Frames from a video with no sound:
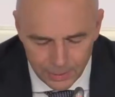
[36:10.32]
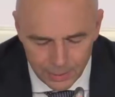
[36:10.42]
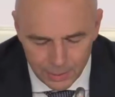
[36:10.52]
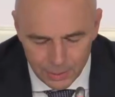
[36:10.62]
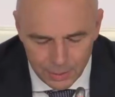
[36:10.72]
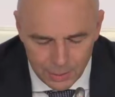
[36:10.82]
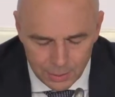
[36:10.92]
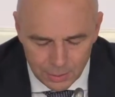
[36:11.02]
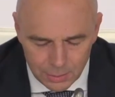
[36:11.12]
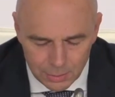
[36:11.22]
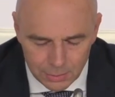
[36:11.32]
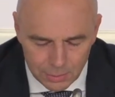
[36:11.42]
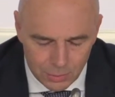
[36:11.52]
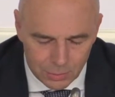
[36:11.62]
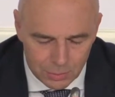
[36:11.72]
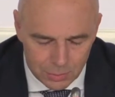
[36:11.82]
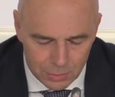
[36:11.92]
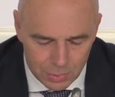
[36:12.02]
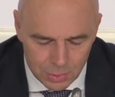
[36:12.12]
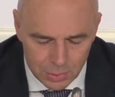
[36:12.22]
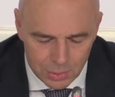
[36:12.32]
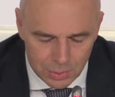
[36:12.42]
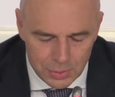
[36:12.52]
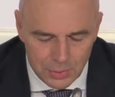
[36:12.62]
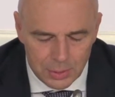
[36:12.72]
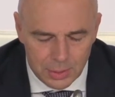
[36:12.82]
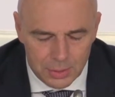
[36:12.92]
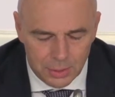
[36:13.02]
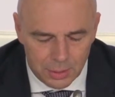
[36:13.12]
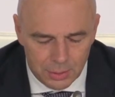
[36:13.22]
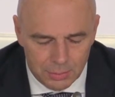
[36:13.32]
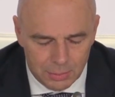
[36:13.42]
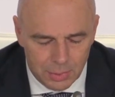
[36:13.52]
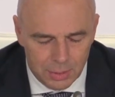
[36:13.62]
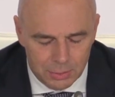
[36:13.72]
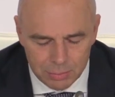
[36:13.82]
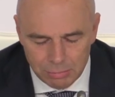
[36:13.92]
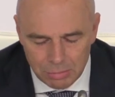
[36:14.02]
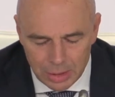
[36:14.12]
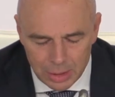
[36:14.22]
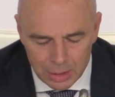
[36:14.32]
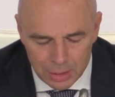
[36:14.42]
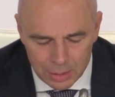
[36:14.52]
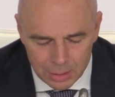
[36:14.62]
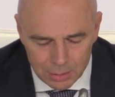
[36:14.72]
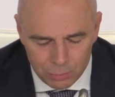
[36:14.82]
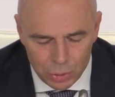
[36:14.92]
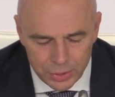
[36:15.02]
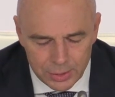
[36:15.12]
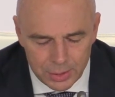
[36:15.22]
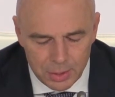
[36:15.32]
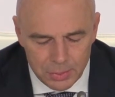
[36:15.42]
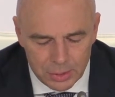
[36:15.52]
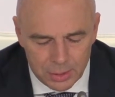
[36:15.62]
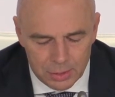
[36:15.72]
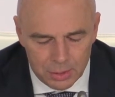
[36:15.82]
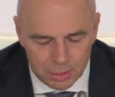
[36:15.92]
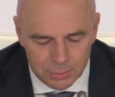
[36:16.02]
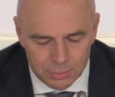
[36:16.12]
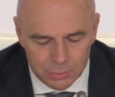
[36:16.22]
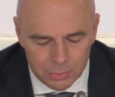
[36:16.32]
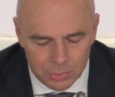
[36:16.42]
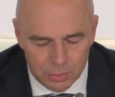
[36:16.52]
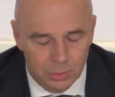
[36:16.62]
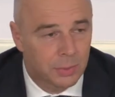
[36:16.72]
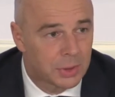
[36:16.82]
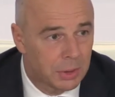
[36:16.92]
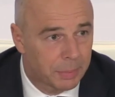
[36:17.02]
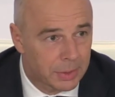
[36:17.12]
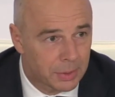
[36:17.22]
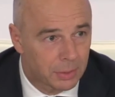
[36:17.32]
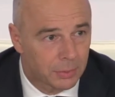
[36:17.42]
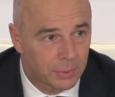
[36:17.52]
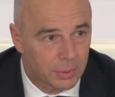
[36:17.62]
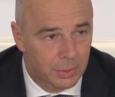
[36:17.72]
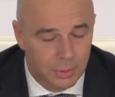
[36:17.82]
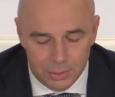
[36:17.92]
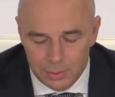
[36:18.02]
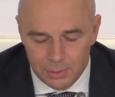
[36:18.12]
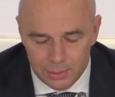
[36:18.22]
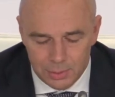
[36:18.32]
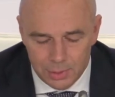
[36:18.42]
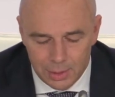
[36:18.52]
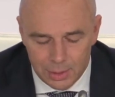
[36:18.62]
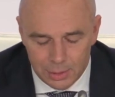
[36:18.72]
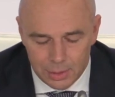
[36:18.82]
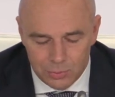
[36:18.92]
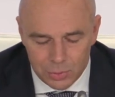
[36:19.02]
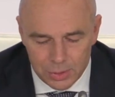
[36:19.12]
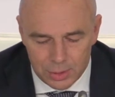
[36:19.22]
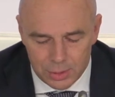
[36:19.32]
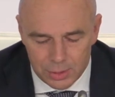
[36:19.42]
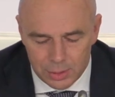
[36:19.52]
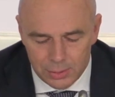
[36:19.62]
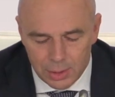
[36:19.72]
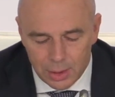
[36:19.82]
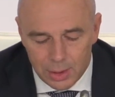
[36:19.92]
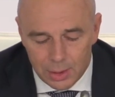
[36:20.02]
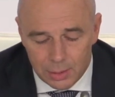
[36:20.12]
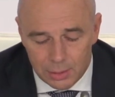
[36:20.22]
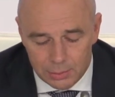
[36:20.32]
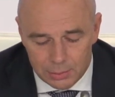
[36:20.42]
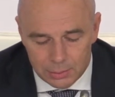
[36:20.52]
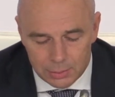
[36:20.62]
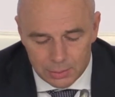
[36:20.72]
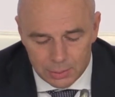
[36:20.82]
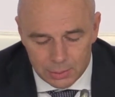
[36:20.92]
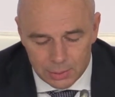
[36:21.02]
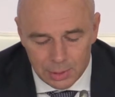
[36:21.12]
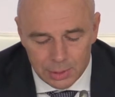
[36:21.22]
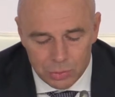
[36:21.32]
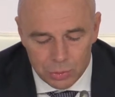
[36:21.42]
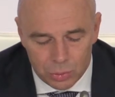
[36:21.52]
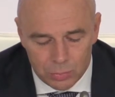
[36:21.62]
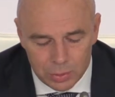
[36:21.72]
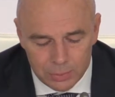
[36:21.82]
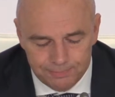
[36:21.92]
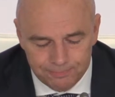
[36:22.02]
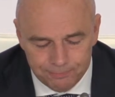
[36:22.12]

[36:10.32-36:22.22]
and what does the ministry do to resolve this issue? According to the estimation, we are more close to 20% of shadow labor force.